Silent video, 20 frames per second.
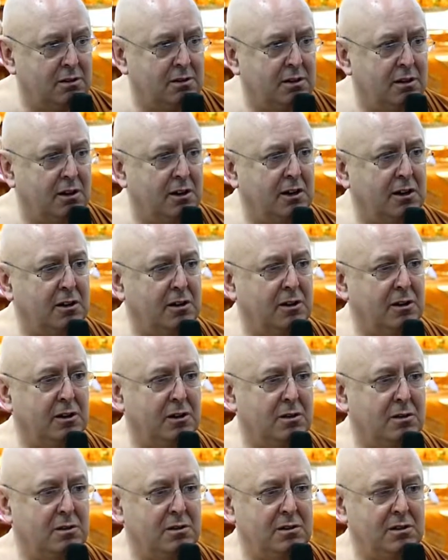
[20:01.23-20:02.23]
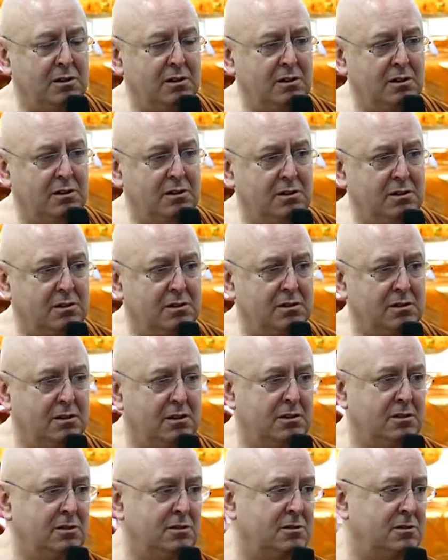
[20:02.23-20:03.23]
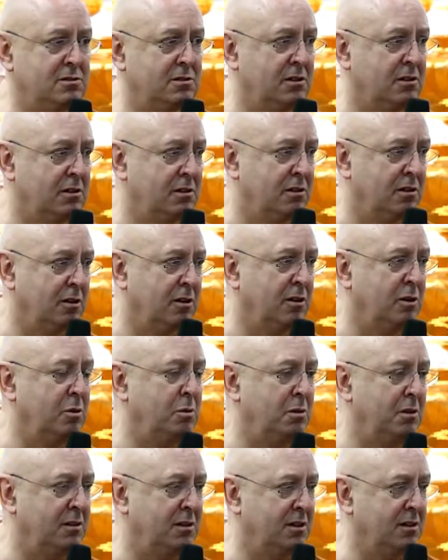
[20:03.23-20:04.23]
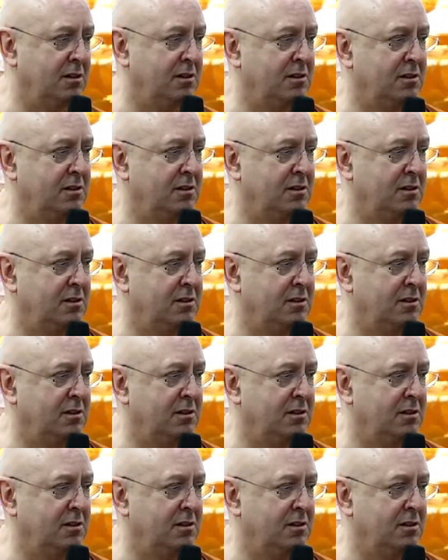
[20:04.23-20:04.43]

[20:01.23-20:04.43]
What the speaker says: let go and just go with it.